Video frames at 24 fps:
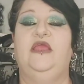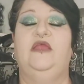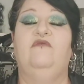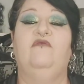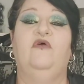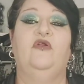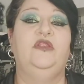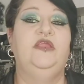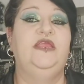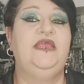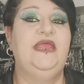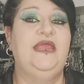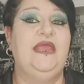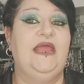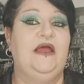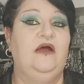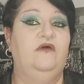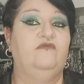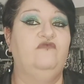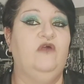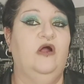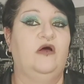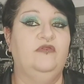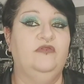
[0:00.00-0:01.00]
year on
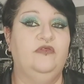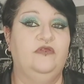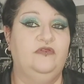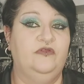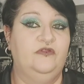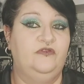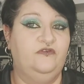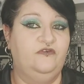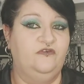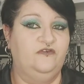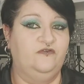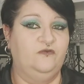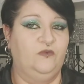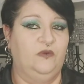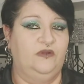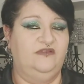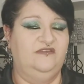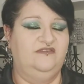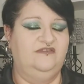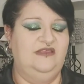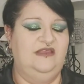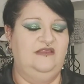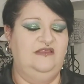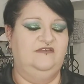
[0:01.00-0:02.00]
year rather than just
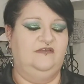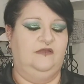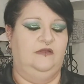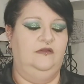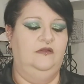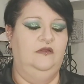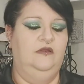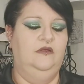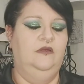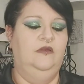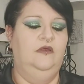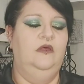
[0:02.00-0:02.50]
one season,